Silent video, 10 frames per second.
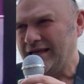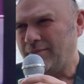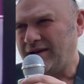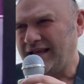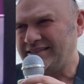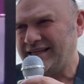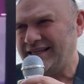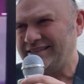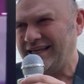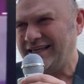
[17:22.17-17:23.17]
plastic,
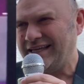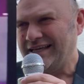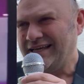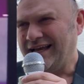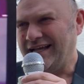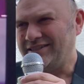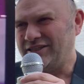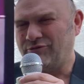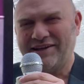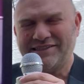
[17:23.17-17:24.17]
is it? And he
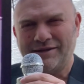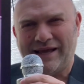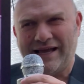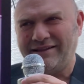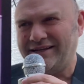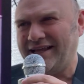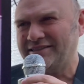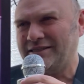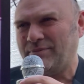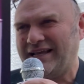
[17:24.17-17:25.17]
rings a bell and hits
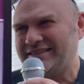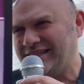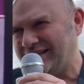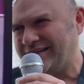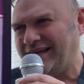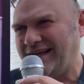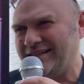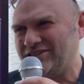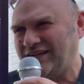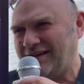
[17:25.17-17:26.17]
the plastic, okay, and
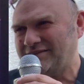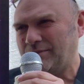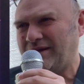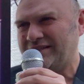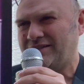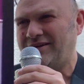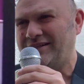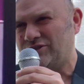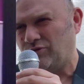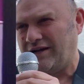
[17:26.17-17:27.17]
shatters the plastic. Look at
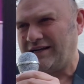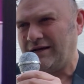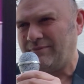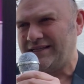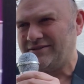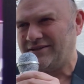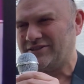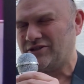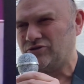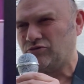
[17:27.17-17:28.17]
this right now, amazing. Look, it
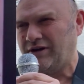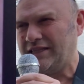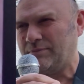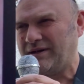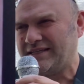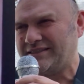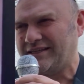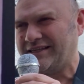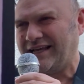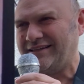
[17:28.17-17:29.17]
goes right in the plastic,
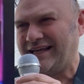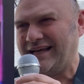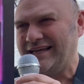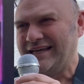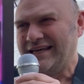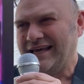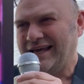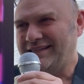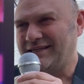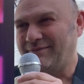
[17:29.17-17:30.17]
okay, like that.
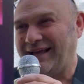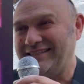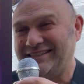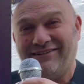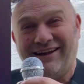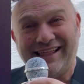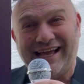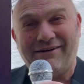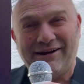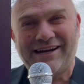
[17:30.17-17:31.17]
It's amazing, like that.
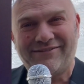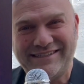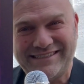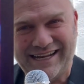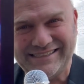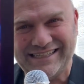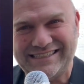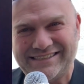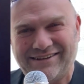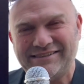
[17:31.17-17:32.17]
How accurate is that? Isn't it?
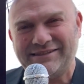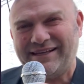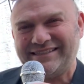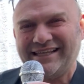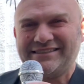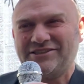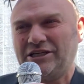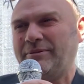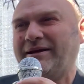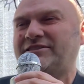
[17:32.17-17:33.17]
This guy's amazing. That's the
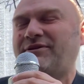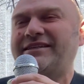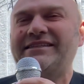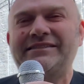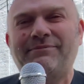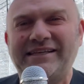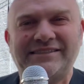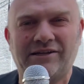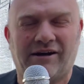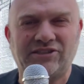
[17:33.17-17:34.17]
super Hans Moretti. This is
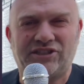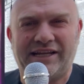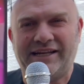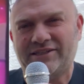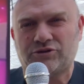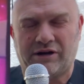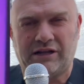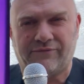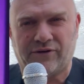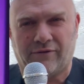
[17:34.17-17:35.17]
amazing, guys. Genius, really,
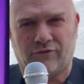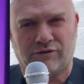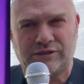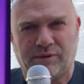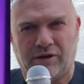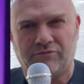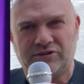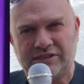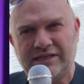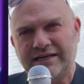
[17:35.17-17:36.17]
of
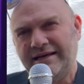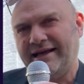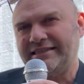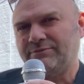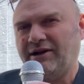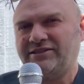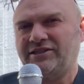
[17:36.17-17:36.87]
crossbows. Hans Moretti,